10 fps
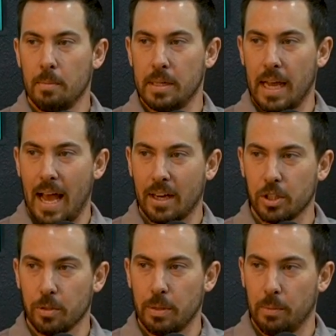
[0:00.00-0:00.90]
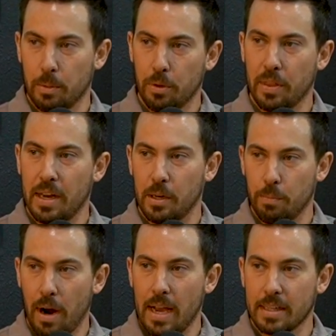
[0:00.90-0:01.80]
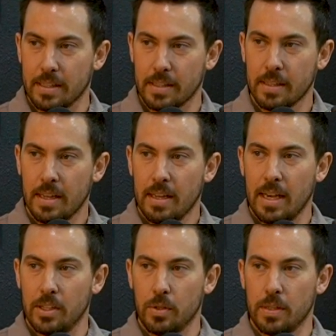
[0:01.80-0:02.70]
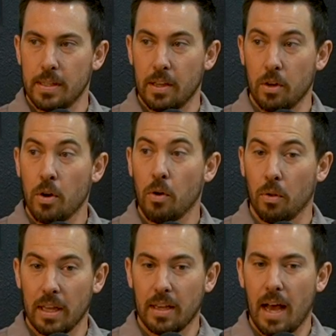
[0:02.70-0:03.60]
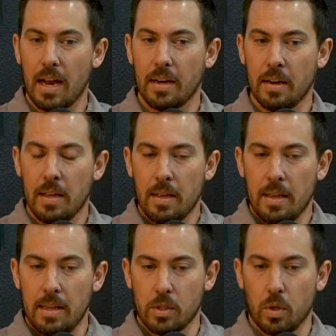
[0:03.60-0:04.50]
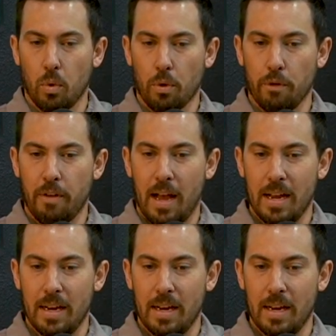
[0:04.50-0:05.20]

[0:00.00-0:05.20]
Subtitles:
but to actually be able to put that into practice as you see that, like God is glorified